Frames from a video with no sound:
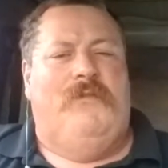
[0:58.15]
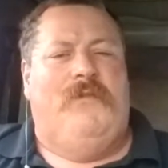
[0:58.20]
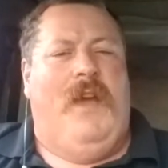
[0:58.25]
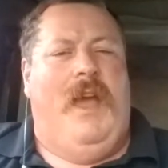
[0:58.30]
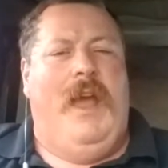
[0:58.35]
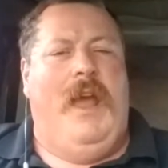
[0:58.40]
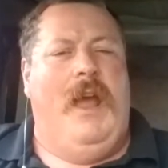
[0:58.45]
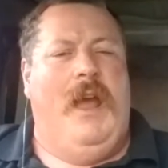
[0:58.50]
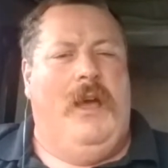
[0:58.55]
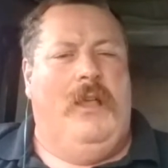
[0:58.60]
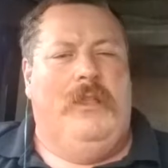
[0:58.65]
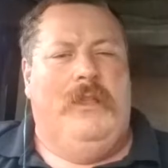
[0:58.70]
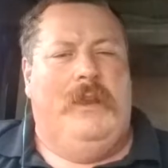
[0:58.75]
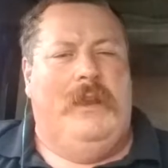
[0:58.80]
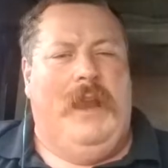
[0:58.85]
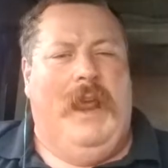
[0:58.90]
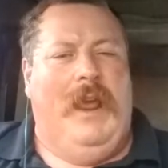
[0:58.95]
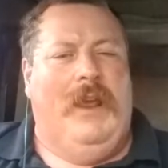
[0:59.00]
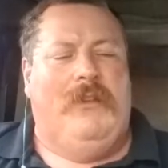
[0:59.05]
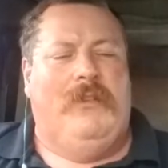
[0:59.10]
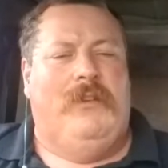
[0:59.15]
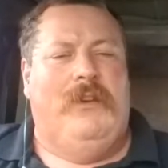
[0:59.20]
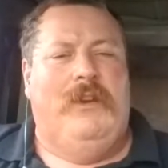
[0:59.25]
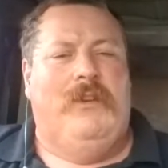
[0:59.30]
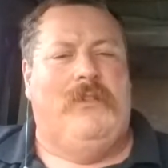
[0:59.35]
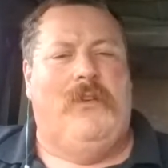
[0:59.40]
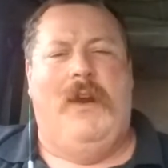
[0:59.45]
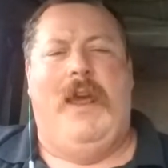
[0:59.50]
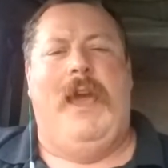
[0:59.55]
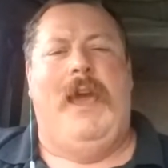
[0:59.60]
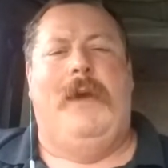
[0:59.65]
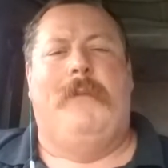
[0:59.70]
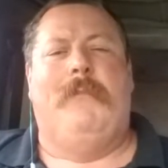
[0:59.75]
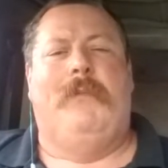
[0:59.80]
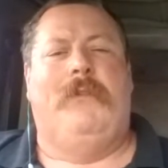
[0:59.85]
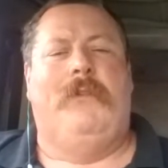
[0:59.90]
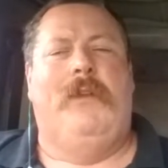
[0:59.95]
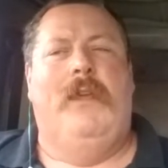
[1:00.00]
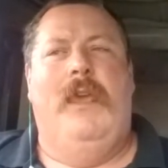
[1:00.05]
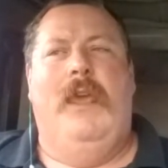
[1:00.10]
foul and nasty
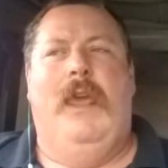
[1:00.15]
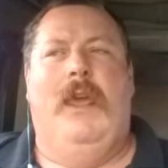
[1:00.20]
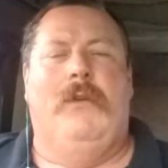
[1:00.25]
traps